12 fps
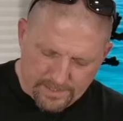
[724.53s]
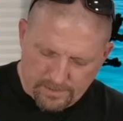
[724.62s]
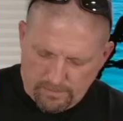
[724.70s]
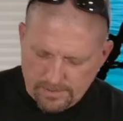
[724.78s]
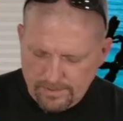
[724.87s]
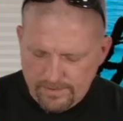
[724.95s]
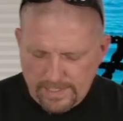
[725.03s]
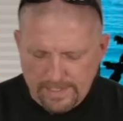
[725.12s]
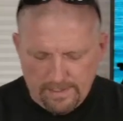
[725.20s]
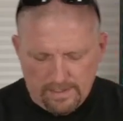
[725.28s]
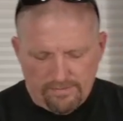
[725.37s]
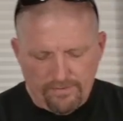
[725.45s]
wasn't tight
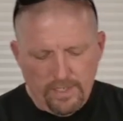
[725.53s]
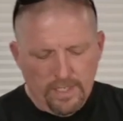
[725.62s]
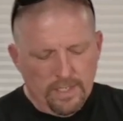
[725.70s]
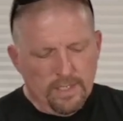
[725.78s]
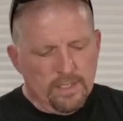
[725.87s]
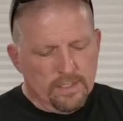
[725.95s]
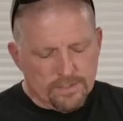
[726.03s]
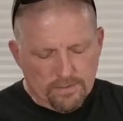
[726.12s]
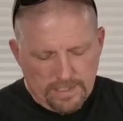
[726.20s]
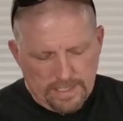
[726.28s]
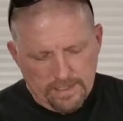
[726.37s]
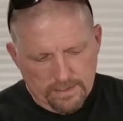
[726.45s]
enough, so
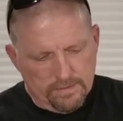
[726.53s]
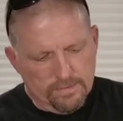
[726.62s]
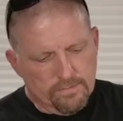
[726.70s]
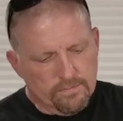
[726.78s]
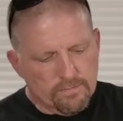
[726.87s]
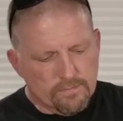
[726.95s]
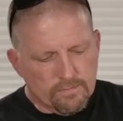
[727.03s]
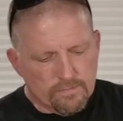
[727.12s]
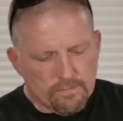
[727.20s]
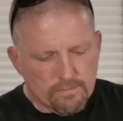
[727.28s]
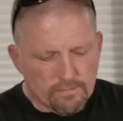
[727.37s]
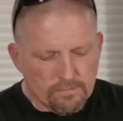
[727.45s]
I had to
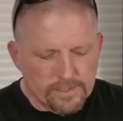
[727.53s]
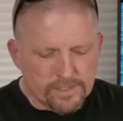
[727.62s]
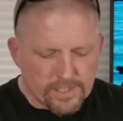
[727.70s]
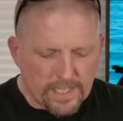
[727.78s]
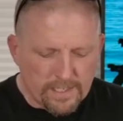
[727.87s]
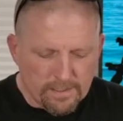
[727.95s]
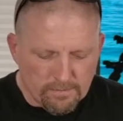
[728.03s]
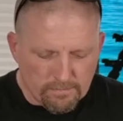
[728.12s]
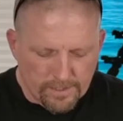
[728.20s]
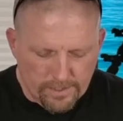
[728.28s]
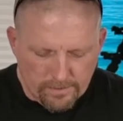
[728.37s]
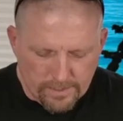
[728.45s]
reset it and
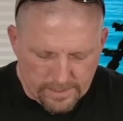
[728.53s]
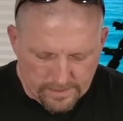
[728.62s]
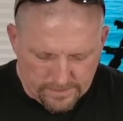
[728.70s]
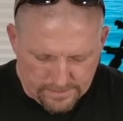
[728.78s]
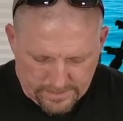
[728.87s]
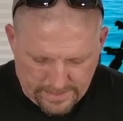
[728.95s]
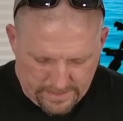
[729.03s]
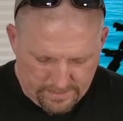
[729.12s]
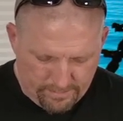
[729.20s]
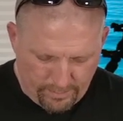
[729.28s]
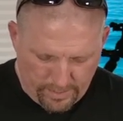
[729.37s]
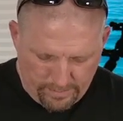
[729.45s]
redo it
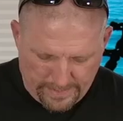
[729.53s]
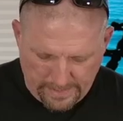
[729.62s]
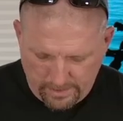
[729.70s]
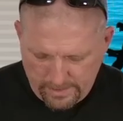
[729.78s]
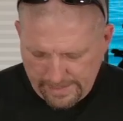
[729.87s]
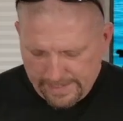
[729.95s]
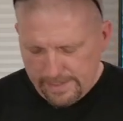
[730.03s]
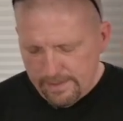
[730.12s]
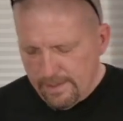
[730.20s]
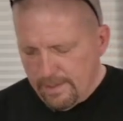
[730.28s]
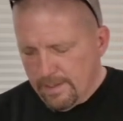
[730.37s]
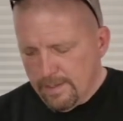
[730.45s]
and put it back on again.
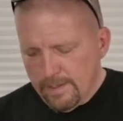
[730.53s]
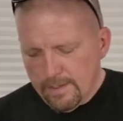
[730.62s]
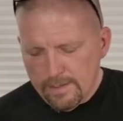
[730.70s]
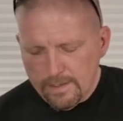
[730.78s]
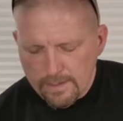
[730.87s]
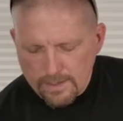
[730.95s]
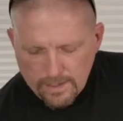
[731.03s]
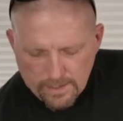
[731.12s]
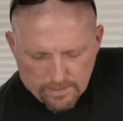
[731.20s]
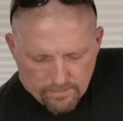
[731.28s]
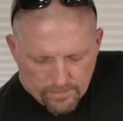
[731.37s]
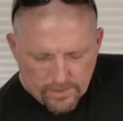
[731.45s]

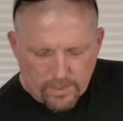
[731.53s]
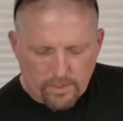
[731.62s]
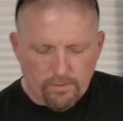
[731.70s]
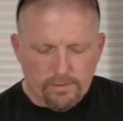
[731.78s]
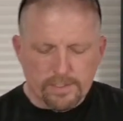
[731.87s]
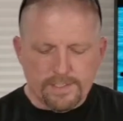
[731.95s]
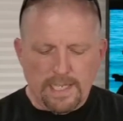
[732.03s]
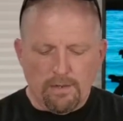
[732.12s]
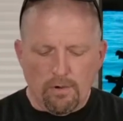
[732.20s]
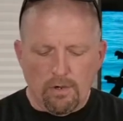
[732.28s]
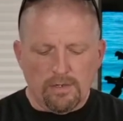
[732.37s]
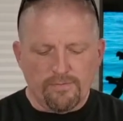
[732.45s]
The cone is now
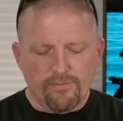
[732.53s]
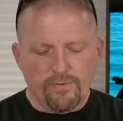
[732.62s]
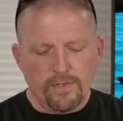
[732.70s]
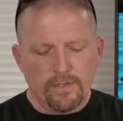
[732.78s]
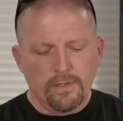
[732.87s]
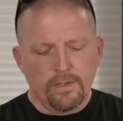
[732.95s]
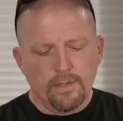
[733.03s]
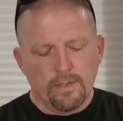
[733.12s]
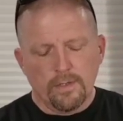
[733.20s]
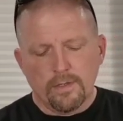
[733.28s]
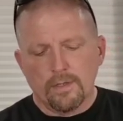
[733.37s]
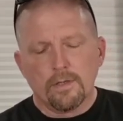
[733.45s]
off.
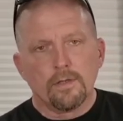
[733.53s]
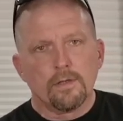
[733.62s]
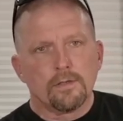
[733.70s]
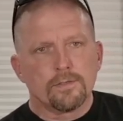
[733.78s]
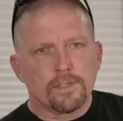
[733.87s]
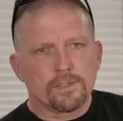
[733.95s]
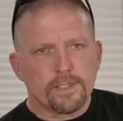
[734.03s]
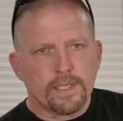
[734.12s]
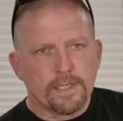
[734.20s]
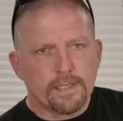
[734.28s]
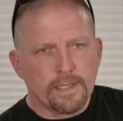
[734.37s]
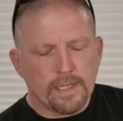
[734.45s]
Just
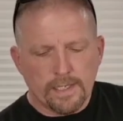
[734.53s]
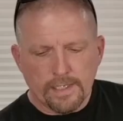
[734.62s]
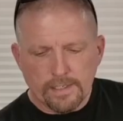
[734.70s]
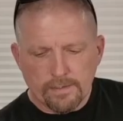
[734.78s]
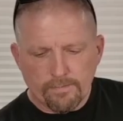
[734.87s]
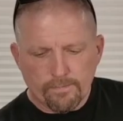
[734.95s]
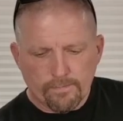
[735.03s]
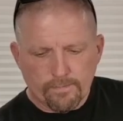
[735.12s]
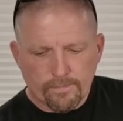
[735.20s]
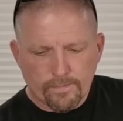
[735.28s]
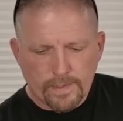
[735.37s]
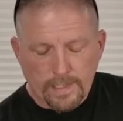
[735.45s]
a
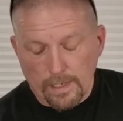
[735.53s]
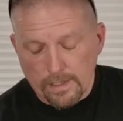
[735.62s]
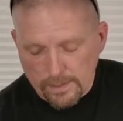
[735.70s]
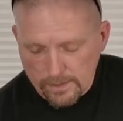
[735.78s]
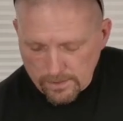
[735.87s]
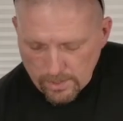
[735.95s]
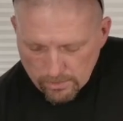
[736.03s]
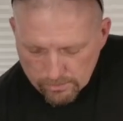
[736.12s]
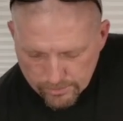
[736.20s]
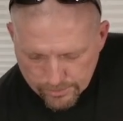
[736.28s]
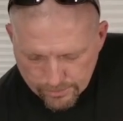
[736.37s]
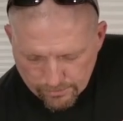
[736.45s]
kind of like a
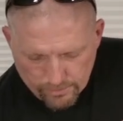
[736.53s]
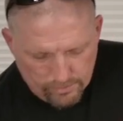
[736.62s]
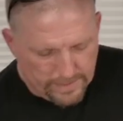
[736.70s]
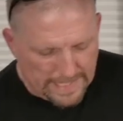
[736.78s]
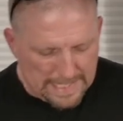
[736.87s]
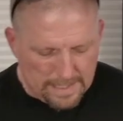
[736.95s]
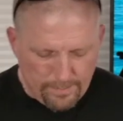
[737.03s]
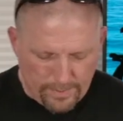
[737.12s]
cone screw cap.